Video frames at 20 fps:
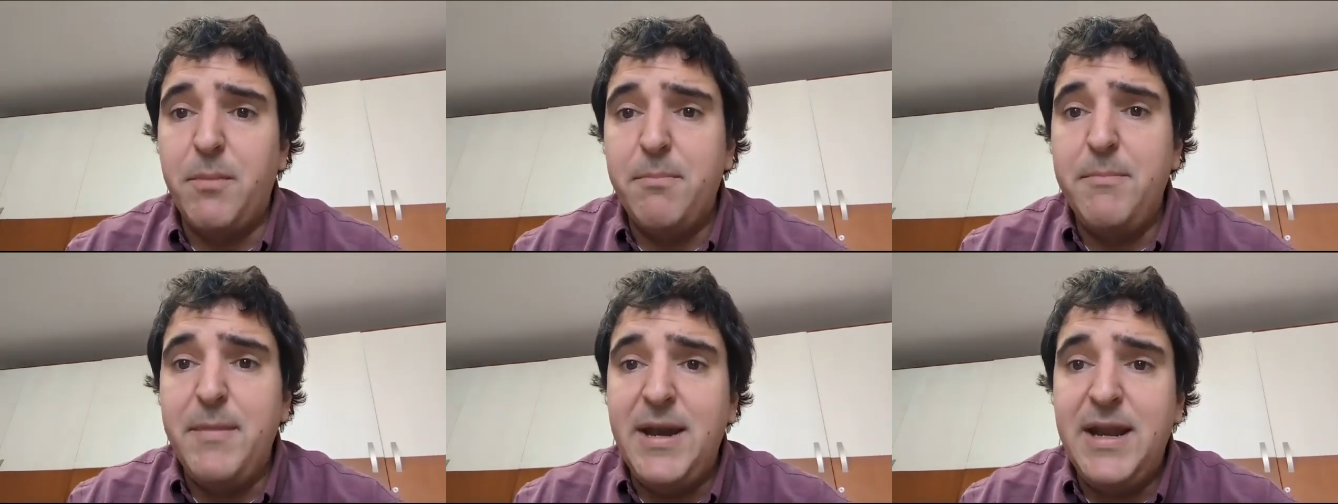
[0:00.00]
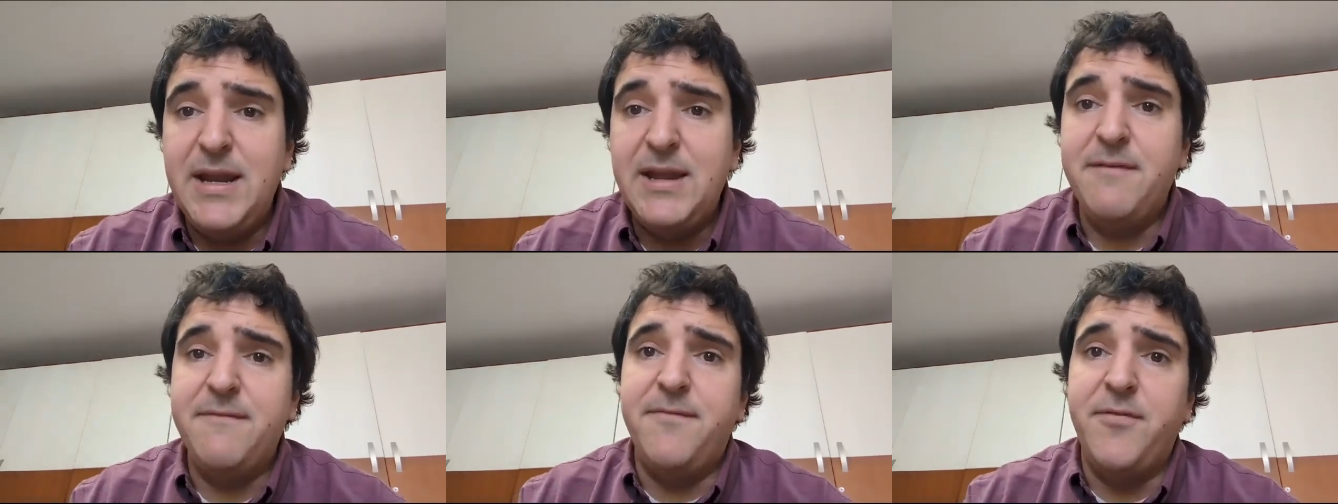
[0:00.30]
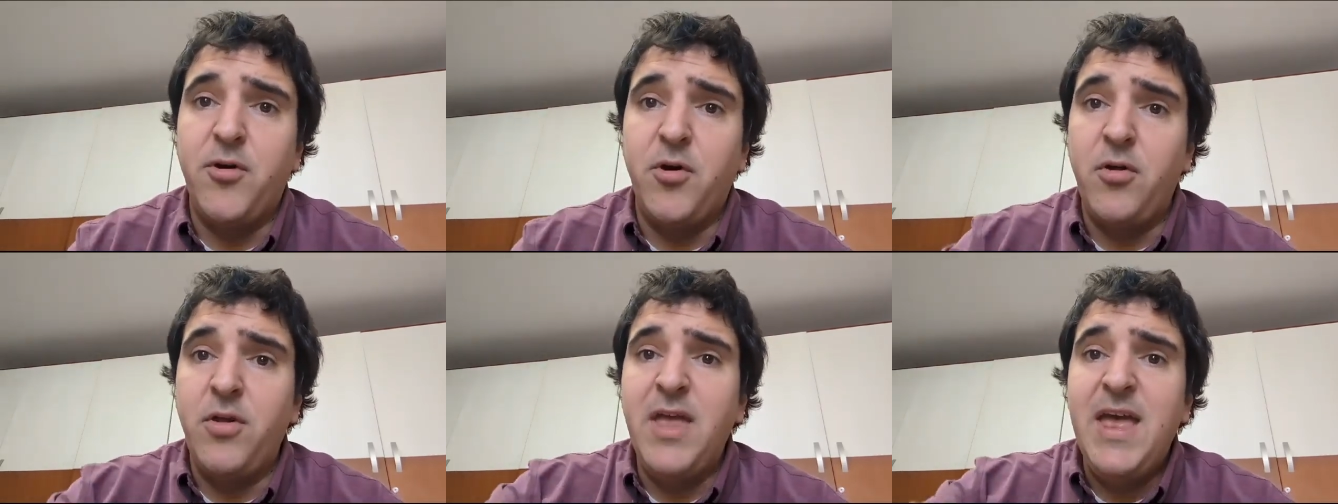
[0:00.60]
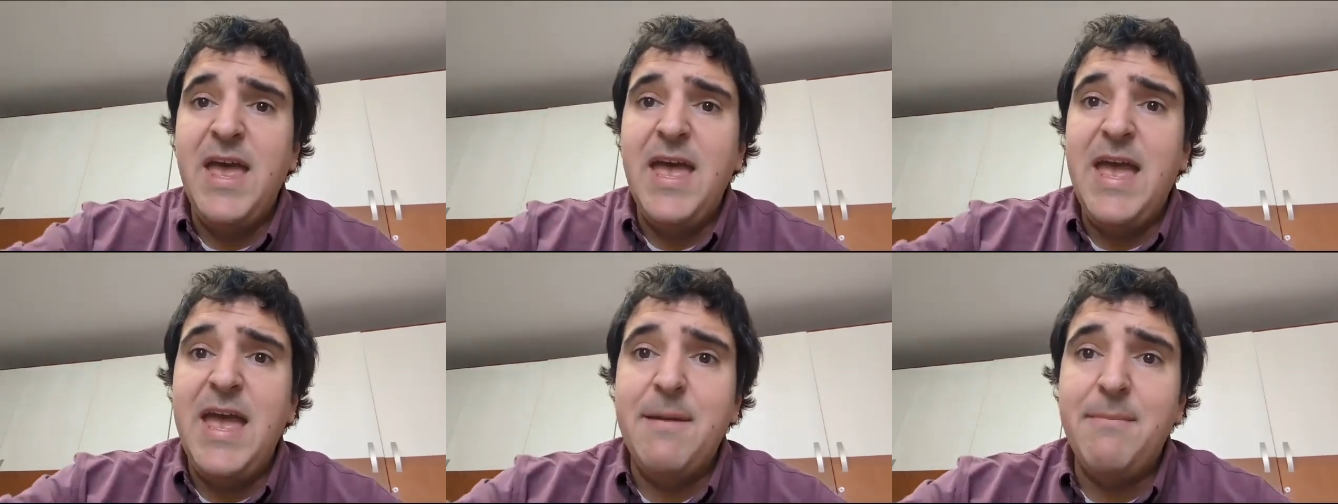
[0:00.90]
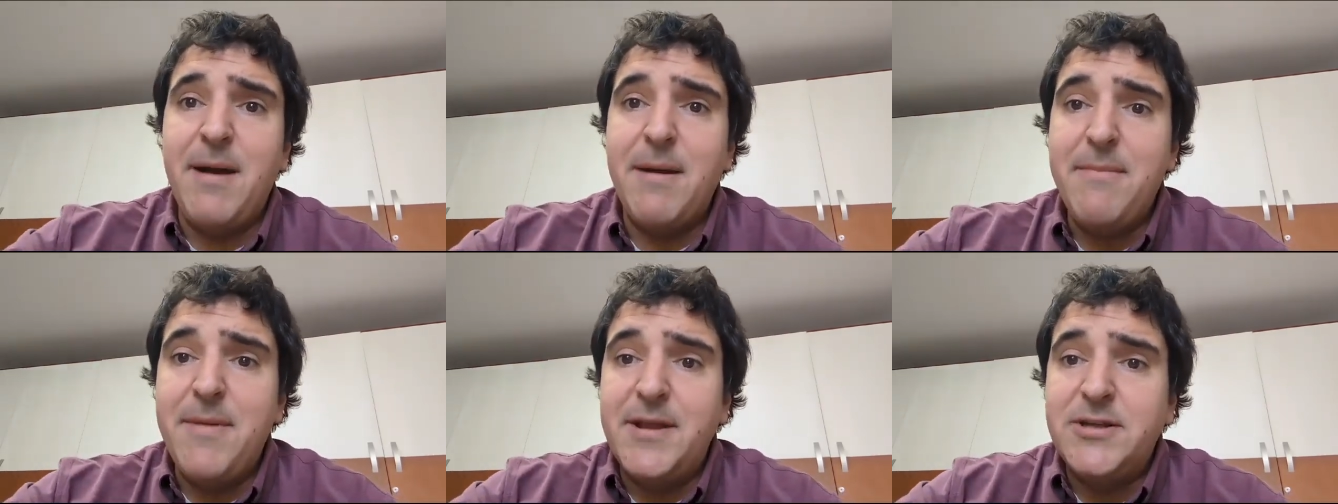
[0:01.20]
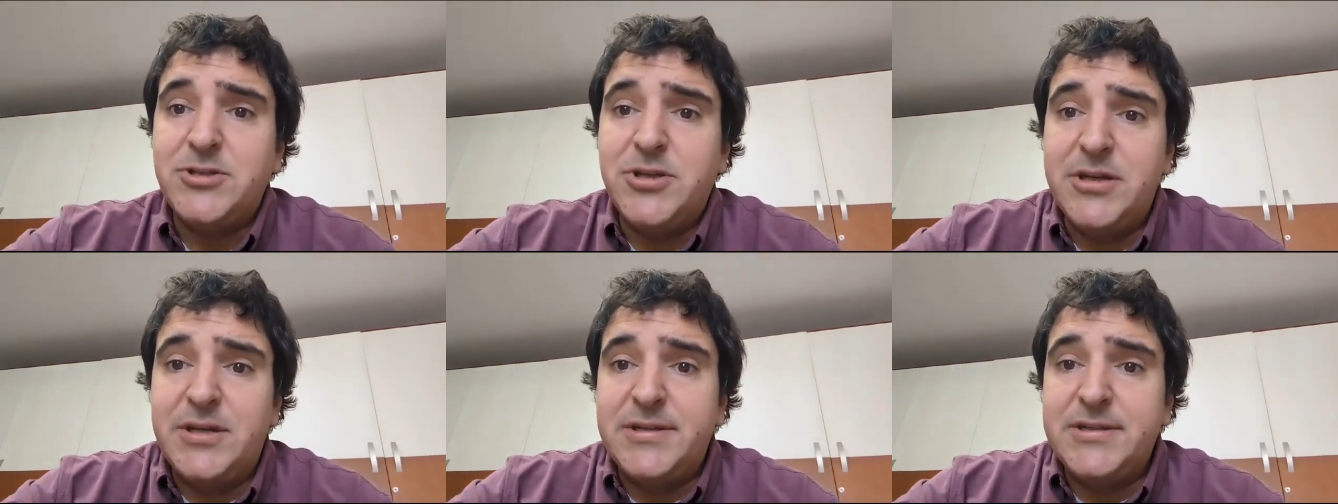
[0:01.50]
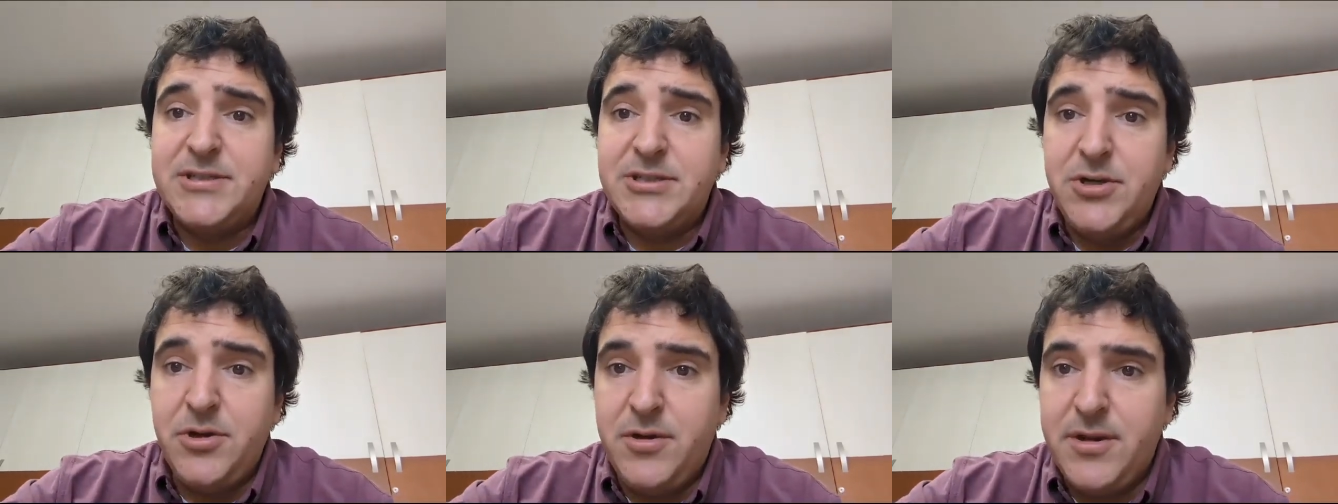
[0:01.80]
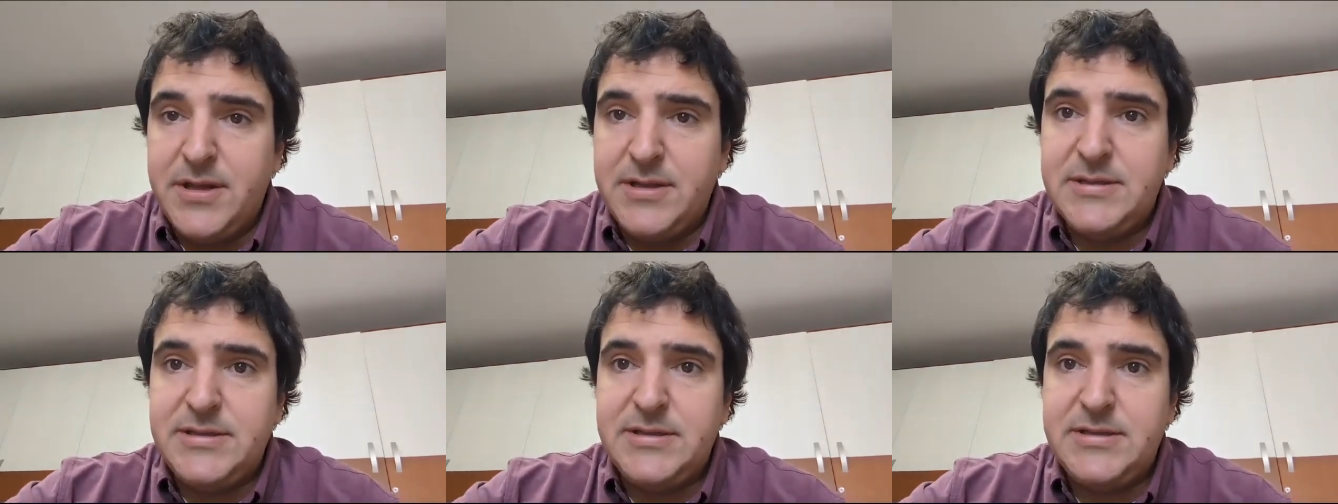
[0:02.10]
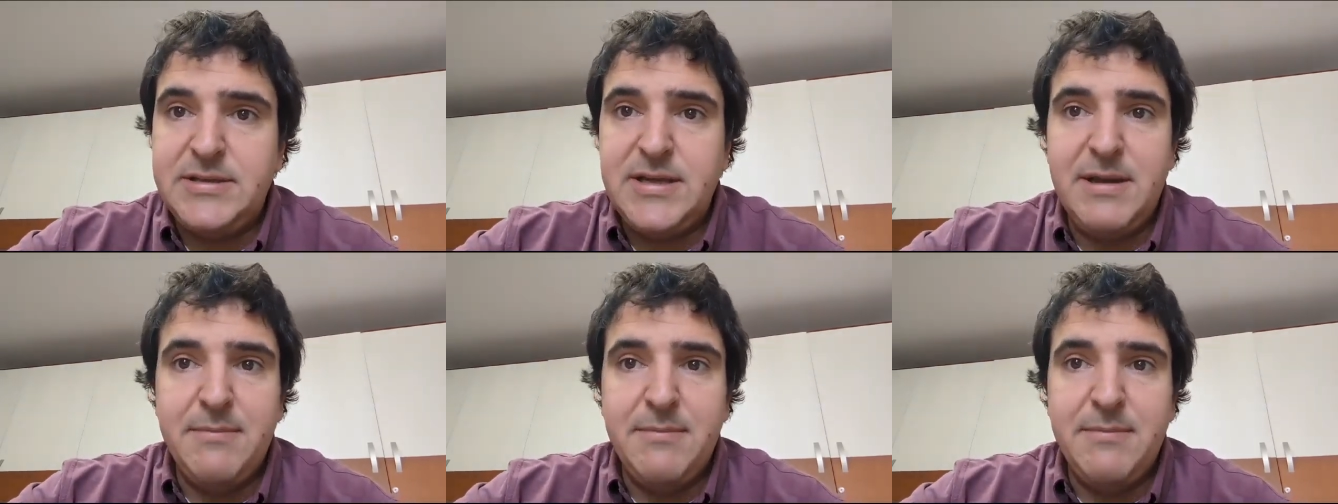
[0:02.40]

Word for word: meaningful in my ministry to students.